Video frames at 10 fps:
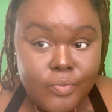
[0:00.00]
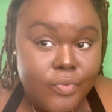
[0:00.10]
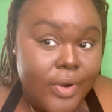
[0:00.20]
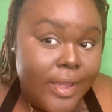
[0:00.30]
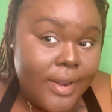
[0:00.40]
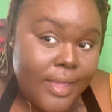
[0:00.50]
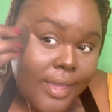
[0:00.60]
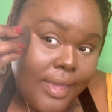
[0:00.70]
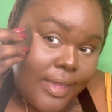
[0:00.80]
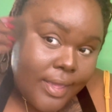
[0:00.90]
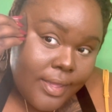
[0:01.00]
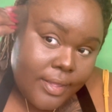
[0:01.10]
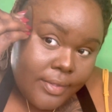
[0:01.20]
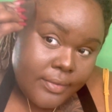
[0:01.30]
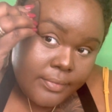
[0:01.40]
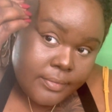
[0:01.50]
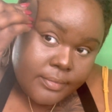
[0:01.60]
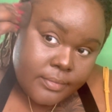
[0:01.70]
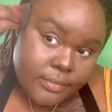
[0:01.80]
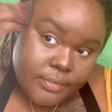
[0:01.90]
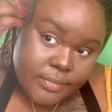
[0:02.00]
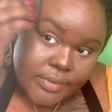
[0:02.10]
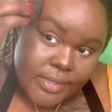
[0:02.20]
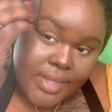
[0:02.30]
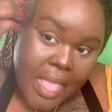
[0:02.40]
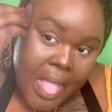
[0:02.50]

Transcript: ready. But